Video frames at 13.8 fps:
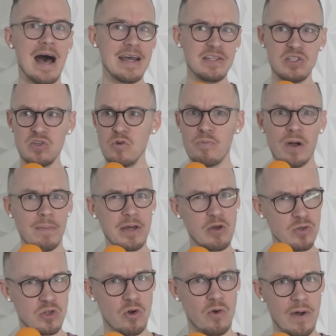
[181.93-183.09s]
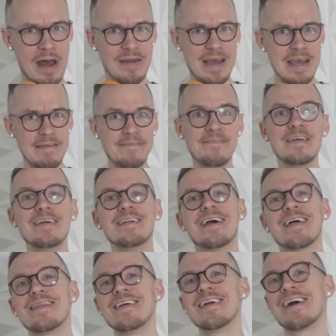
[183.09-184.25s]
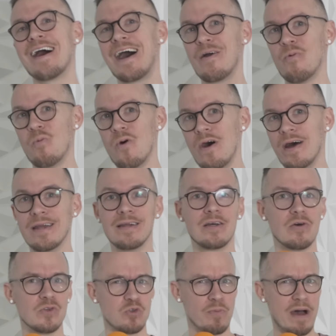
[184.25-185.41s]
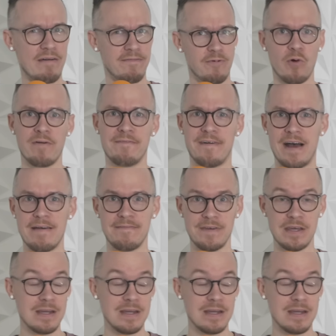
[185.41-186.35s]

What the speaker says: High 2 probably goes to around 8 feet. I think high 1 goes to about 4 or 5